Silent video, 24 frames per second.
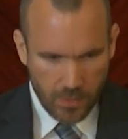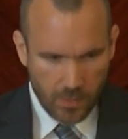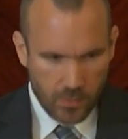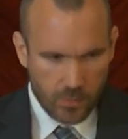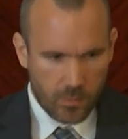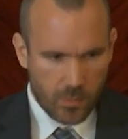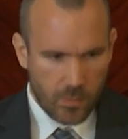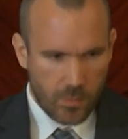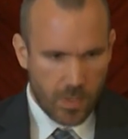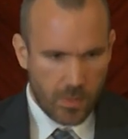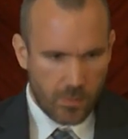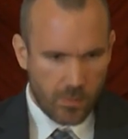
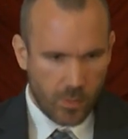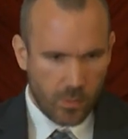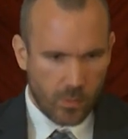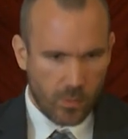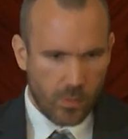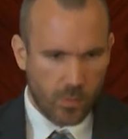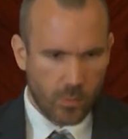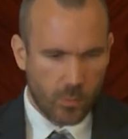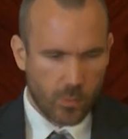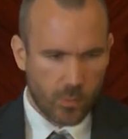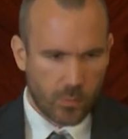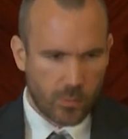Remember
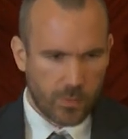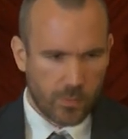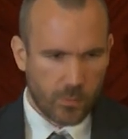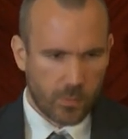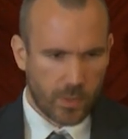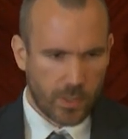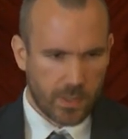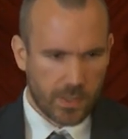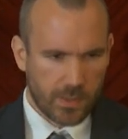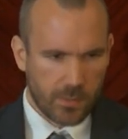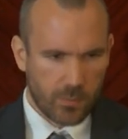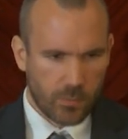
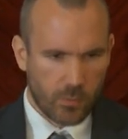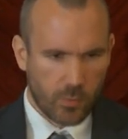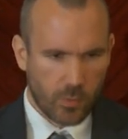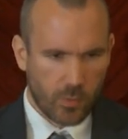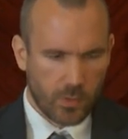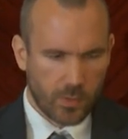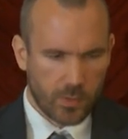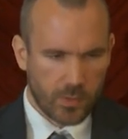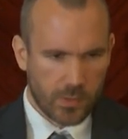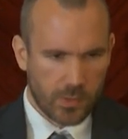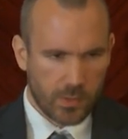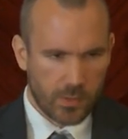what is
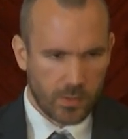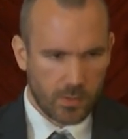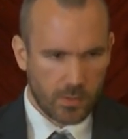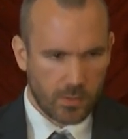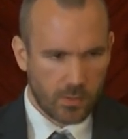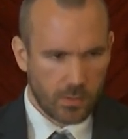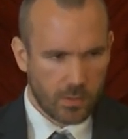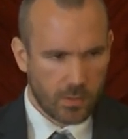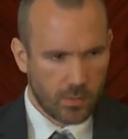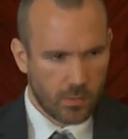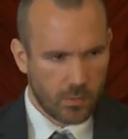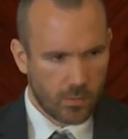important to you.
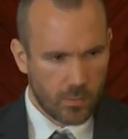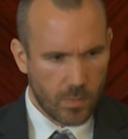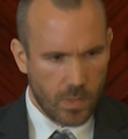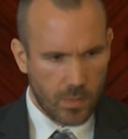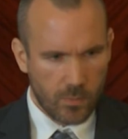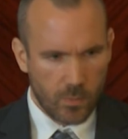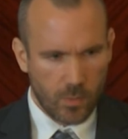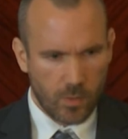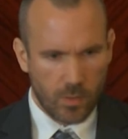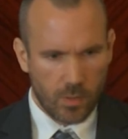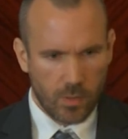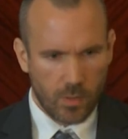
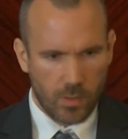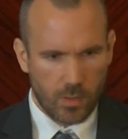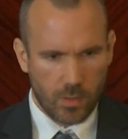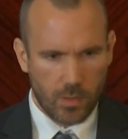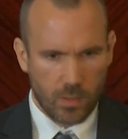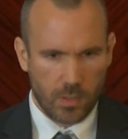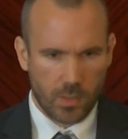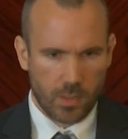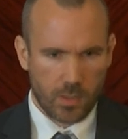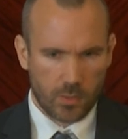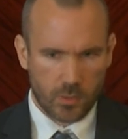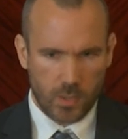Remember,
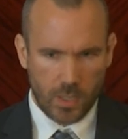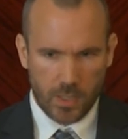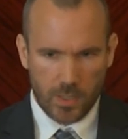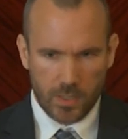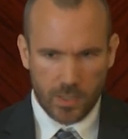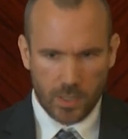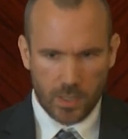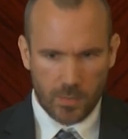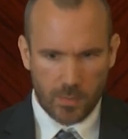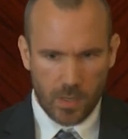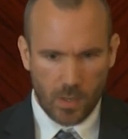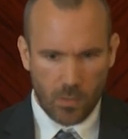try to
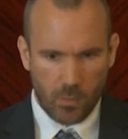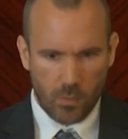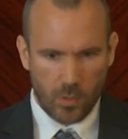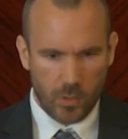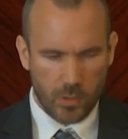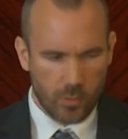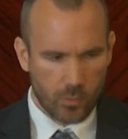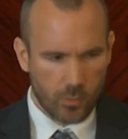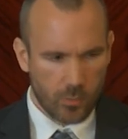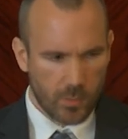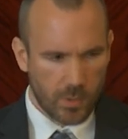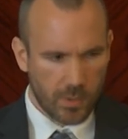think about what
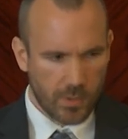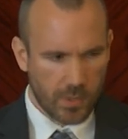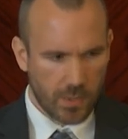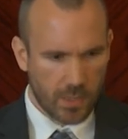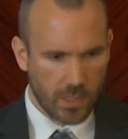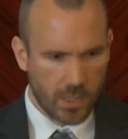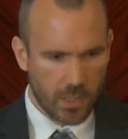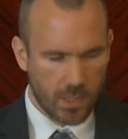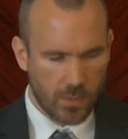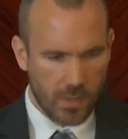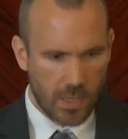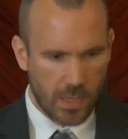you will be
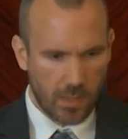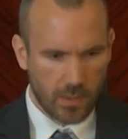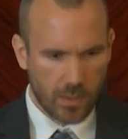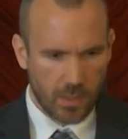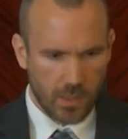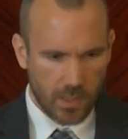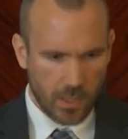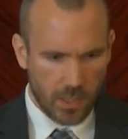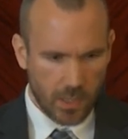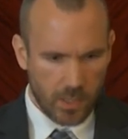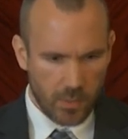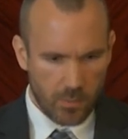thinking about
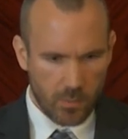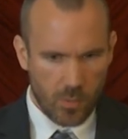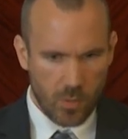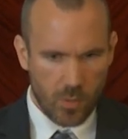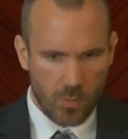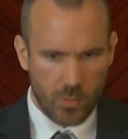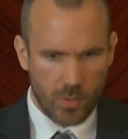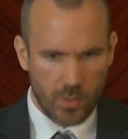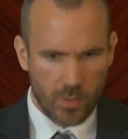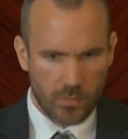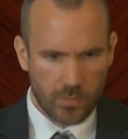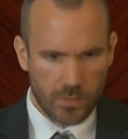at the
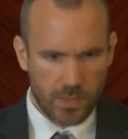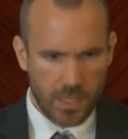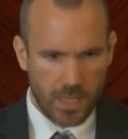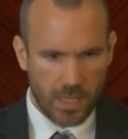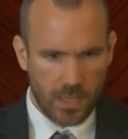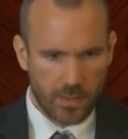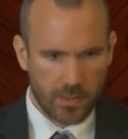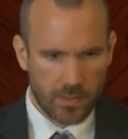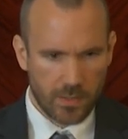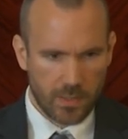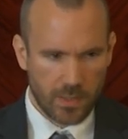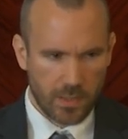moment of
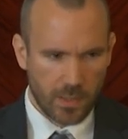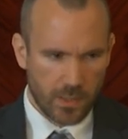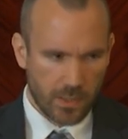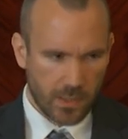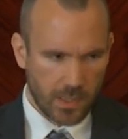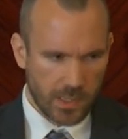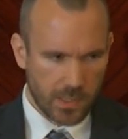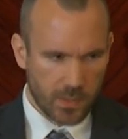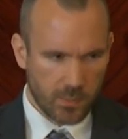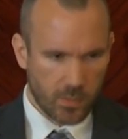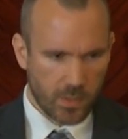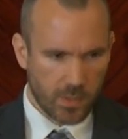death.
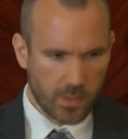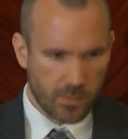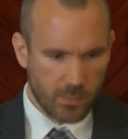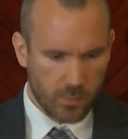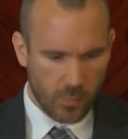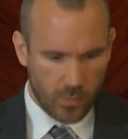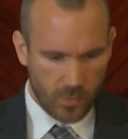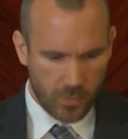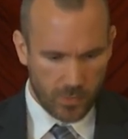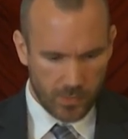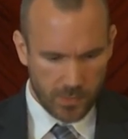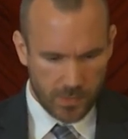That's what's
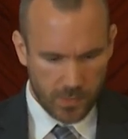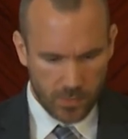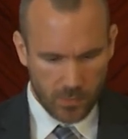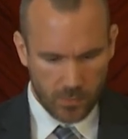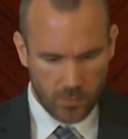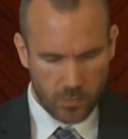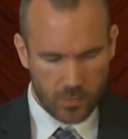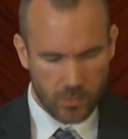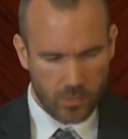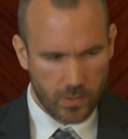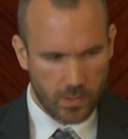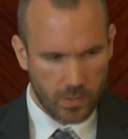important to you
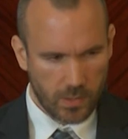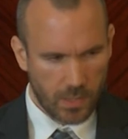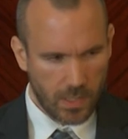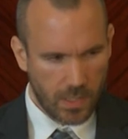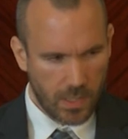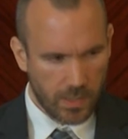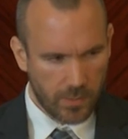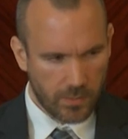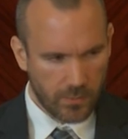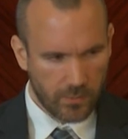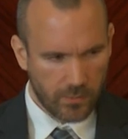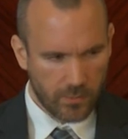during
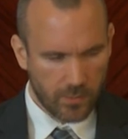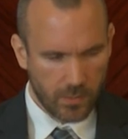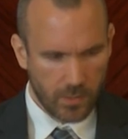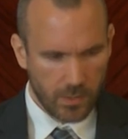life.